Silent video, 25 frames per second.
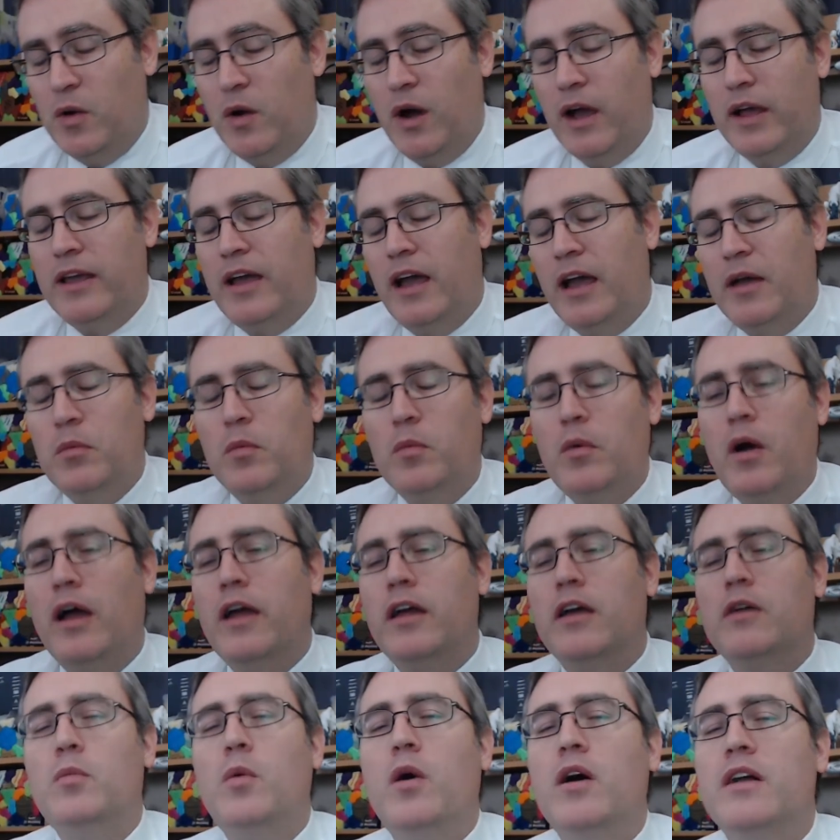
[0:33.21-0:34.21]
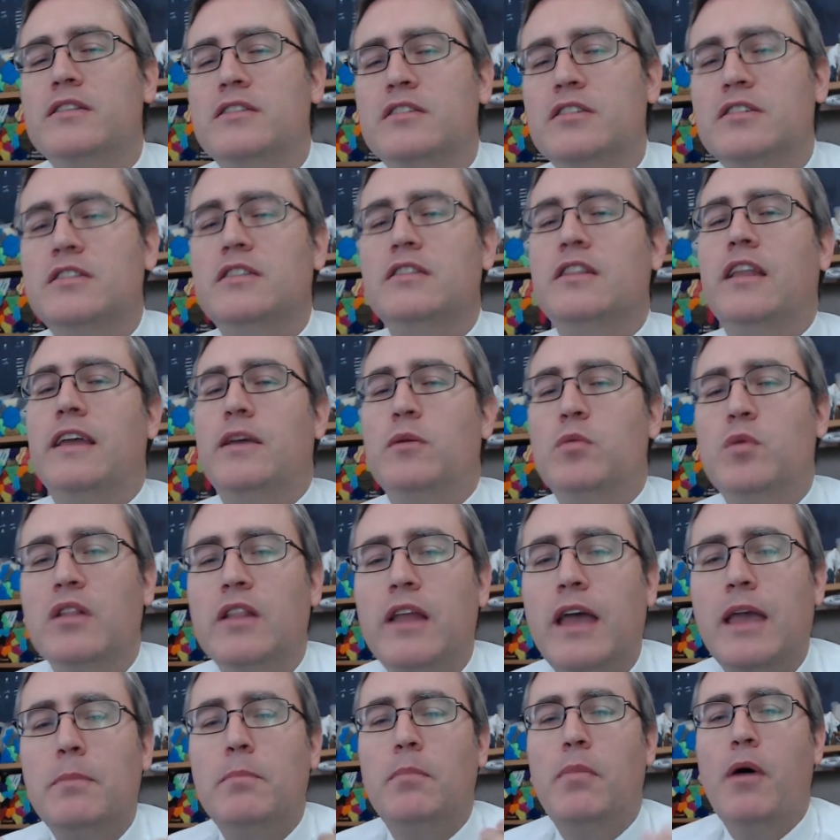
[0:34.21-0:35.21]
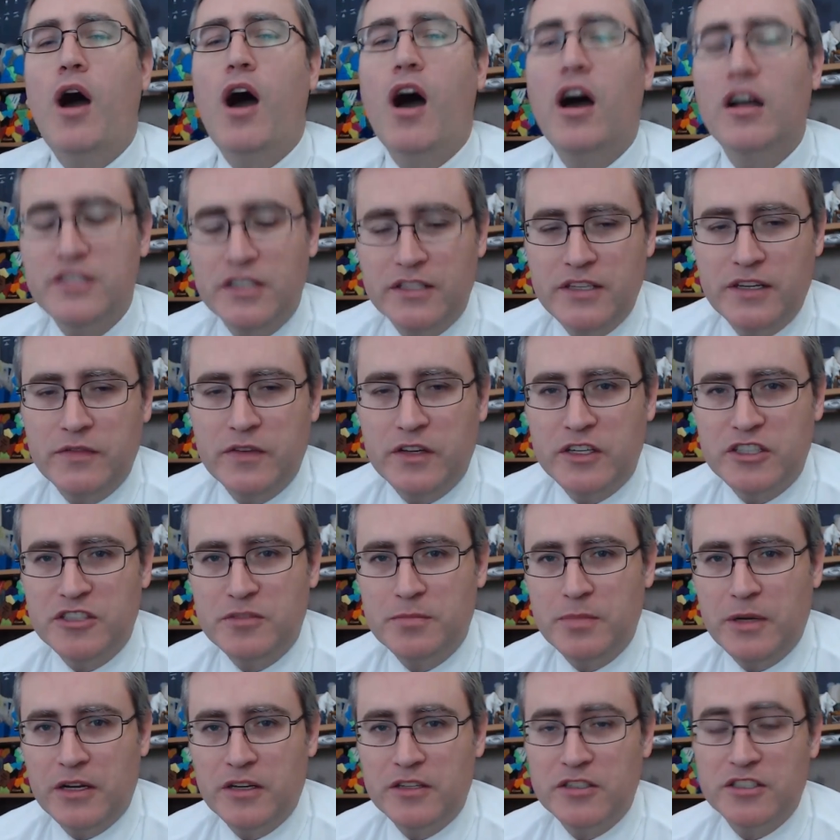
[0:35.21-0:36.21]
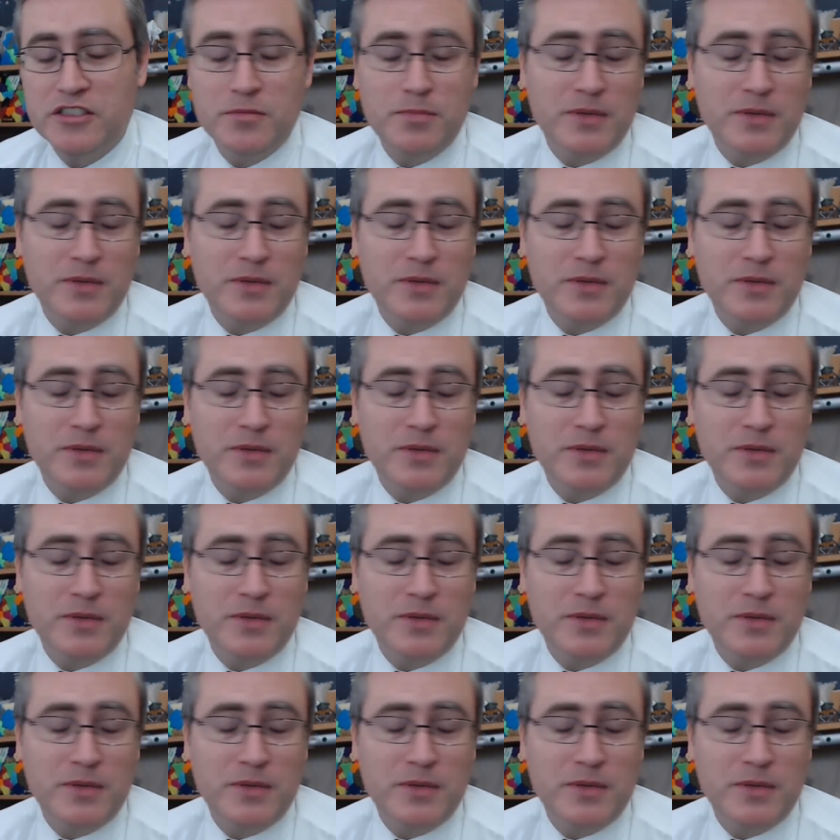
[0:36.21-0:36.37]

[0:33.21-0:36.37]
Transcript: I, I, I want to like relay positive experiences,